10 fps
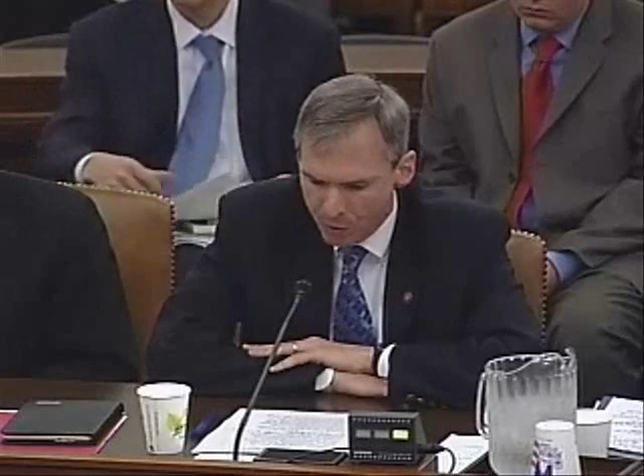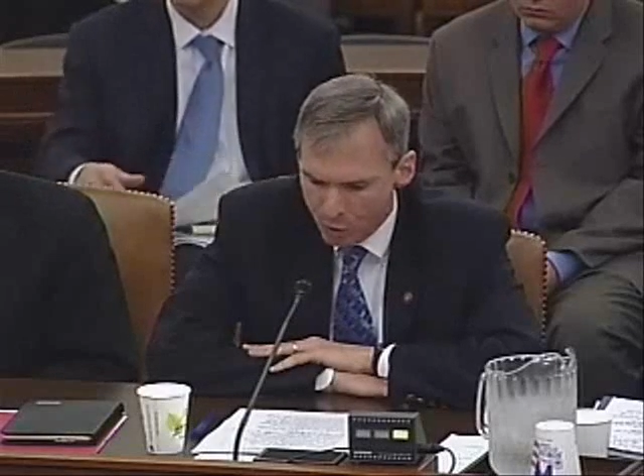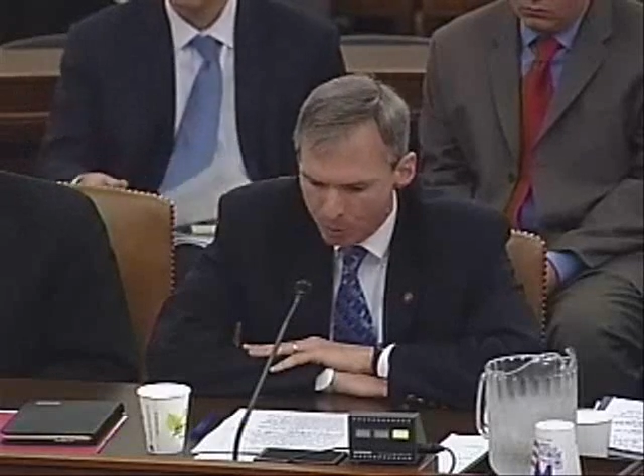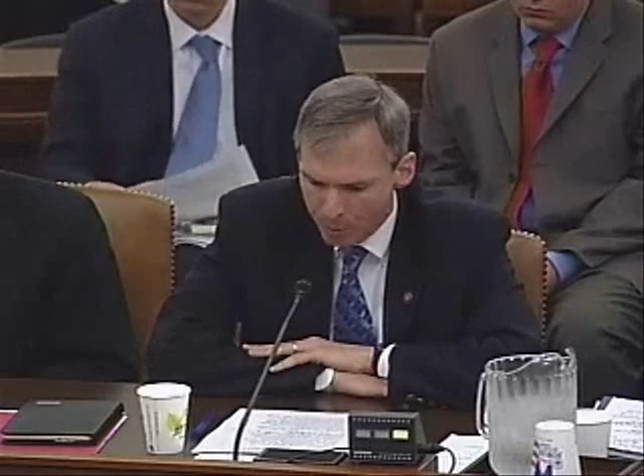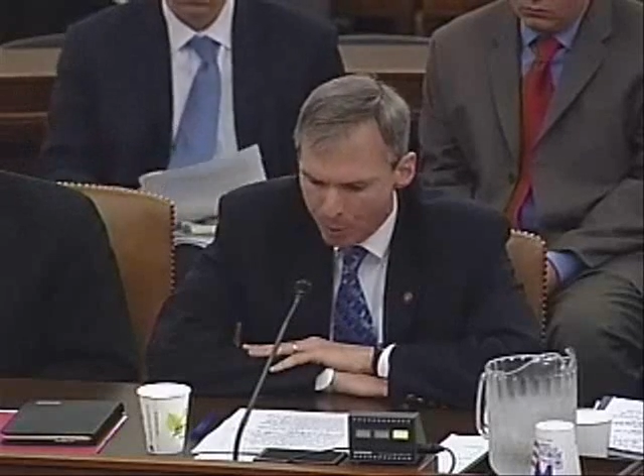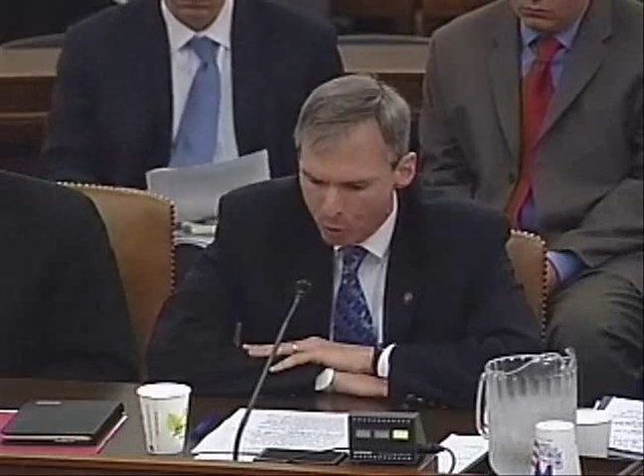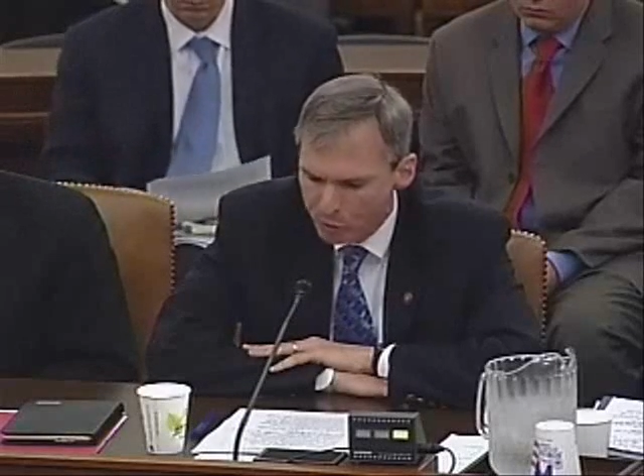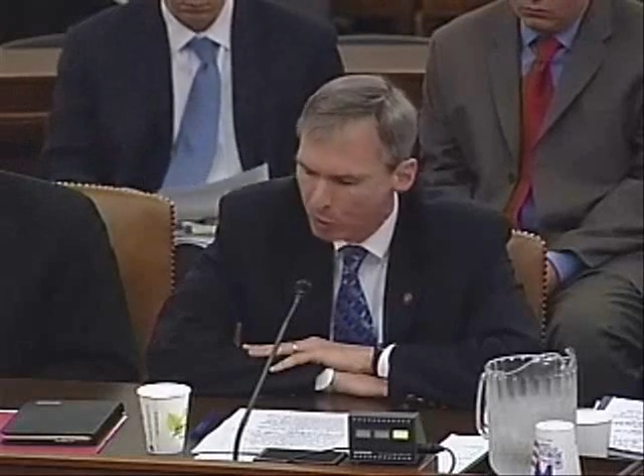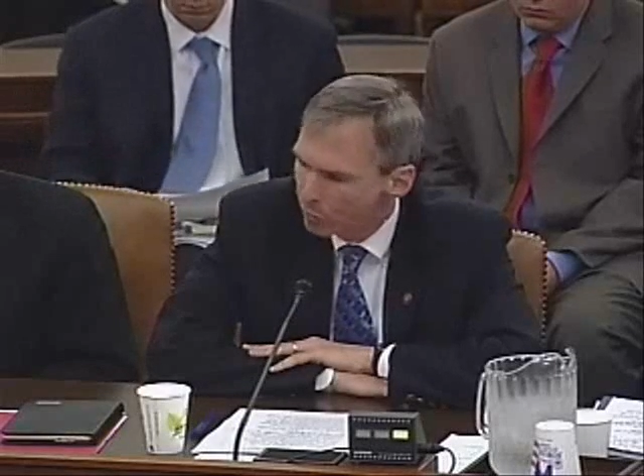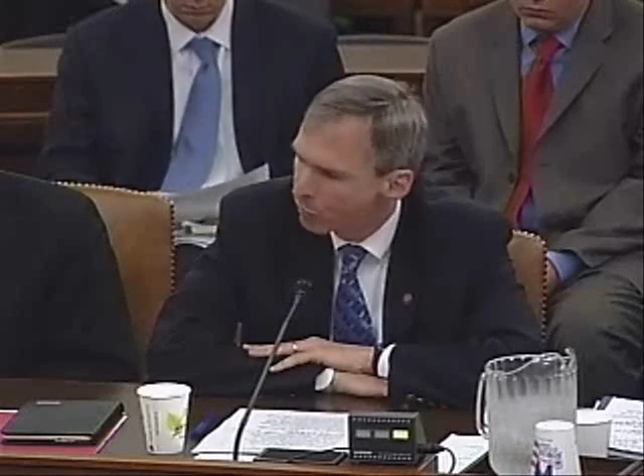her
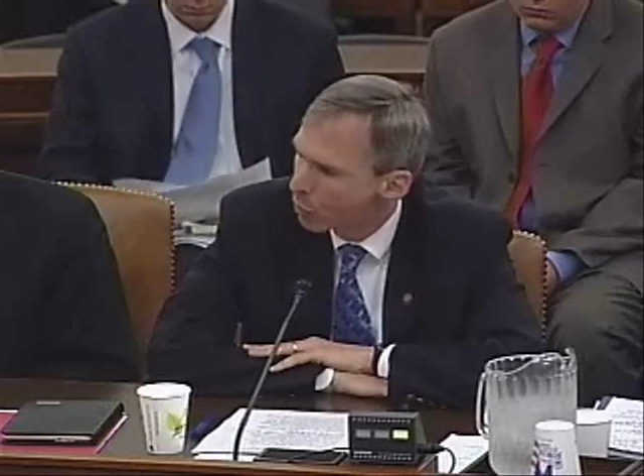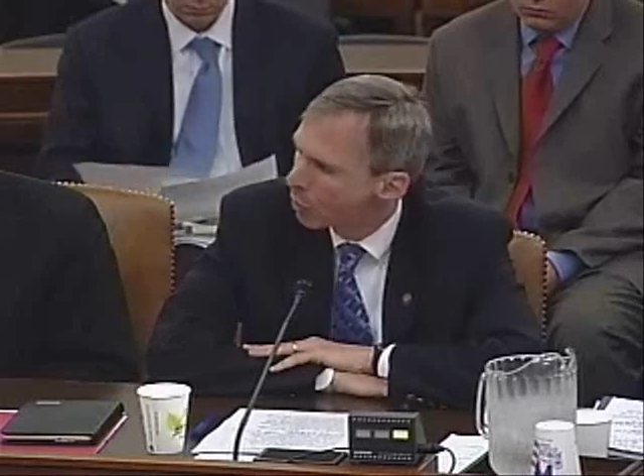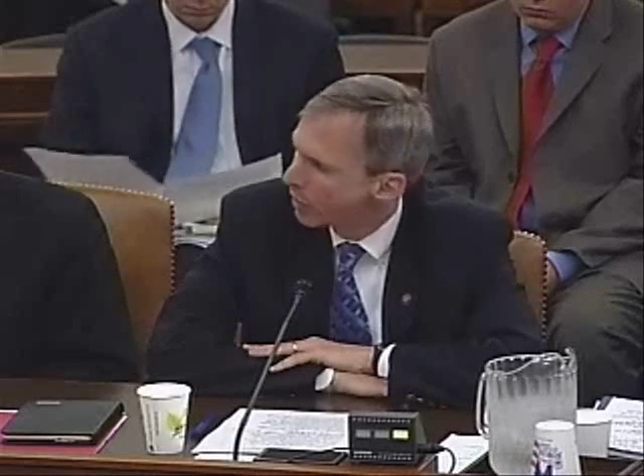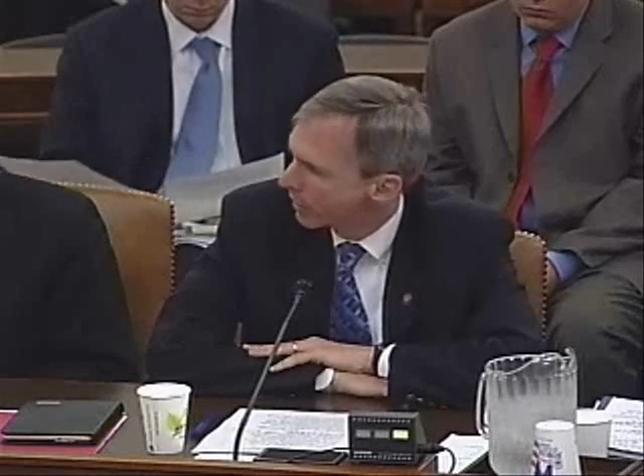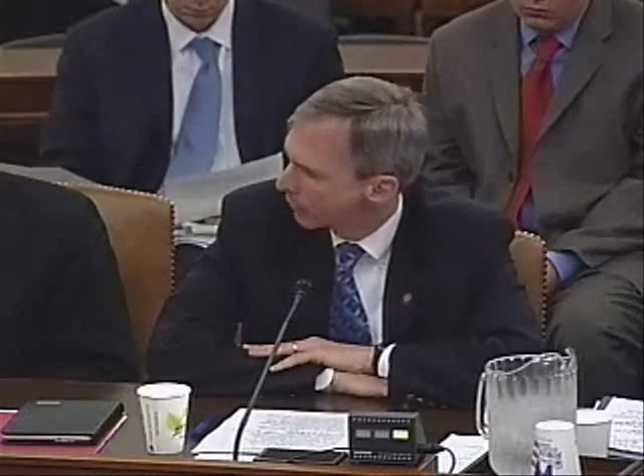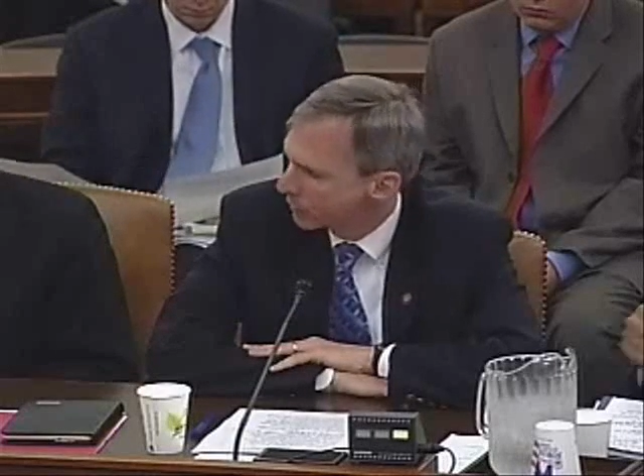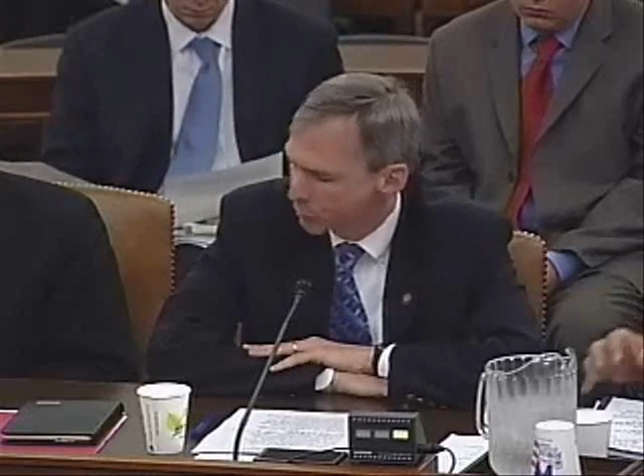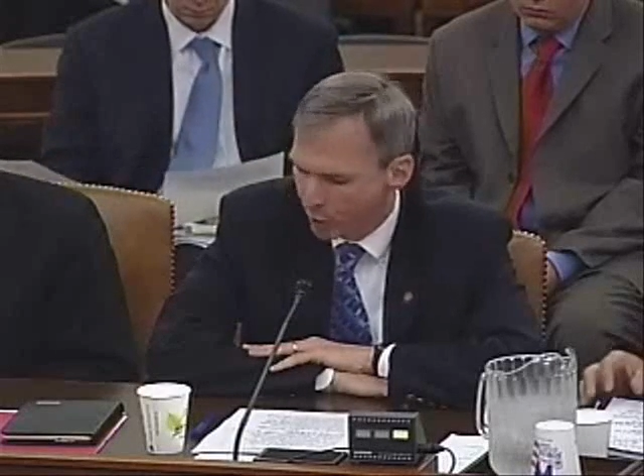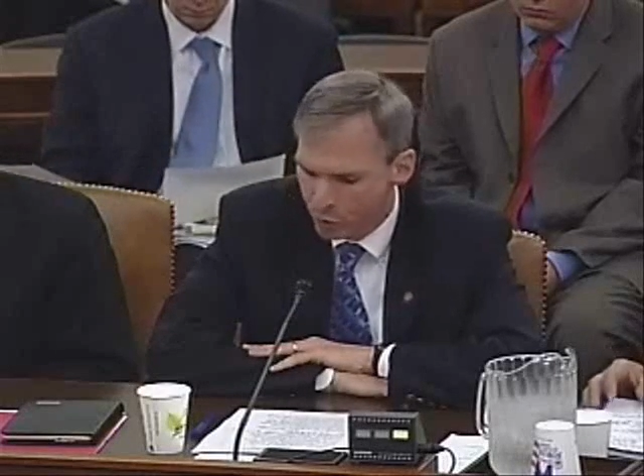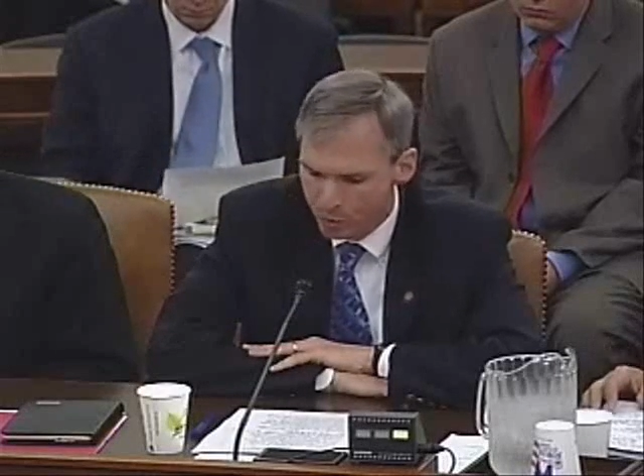proposal for an
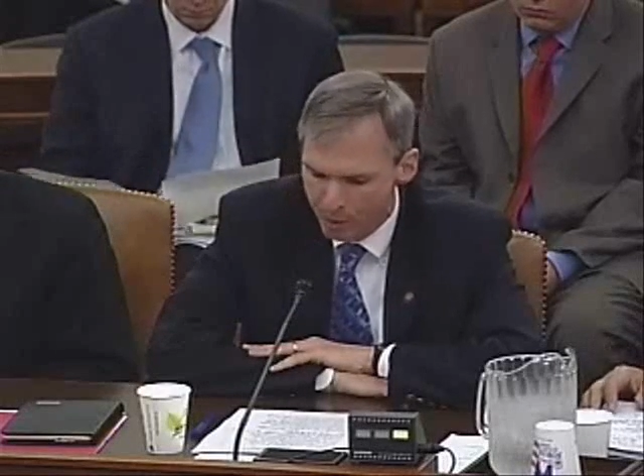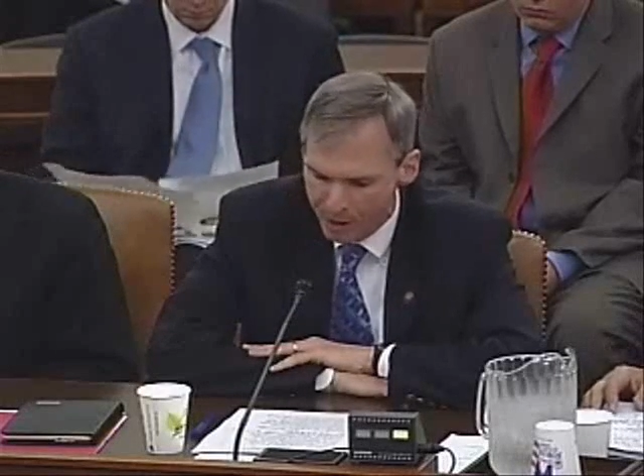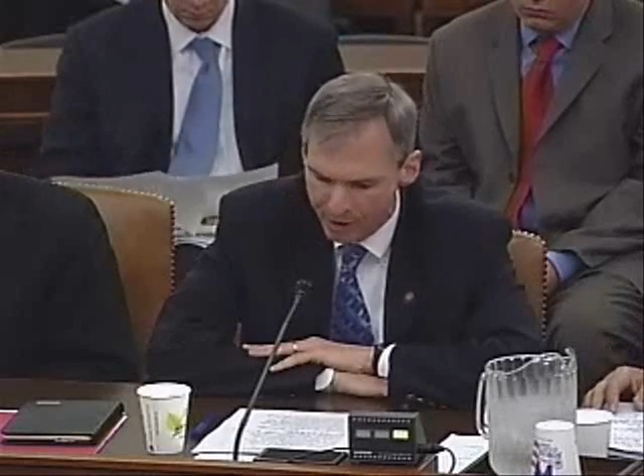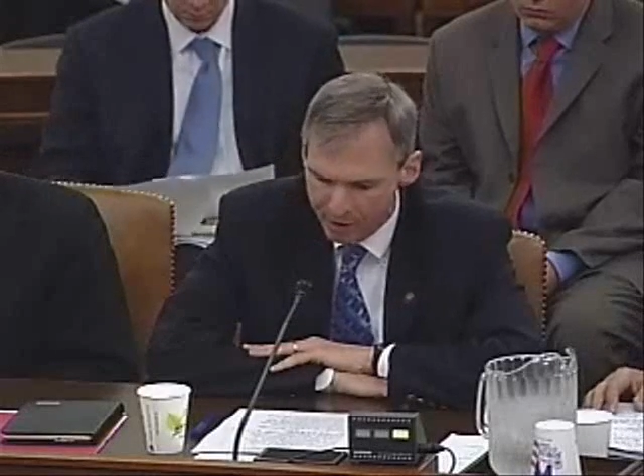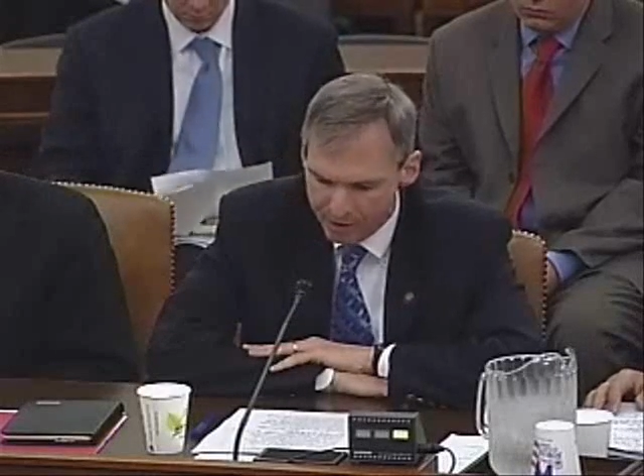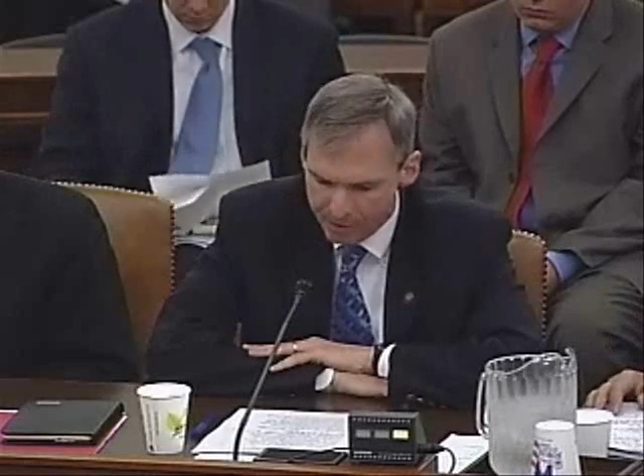infrastructure bank.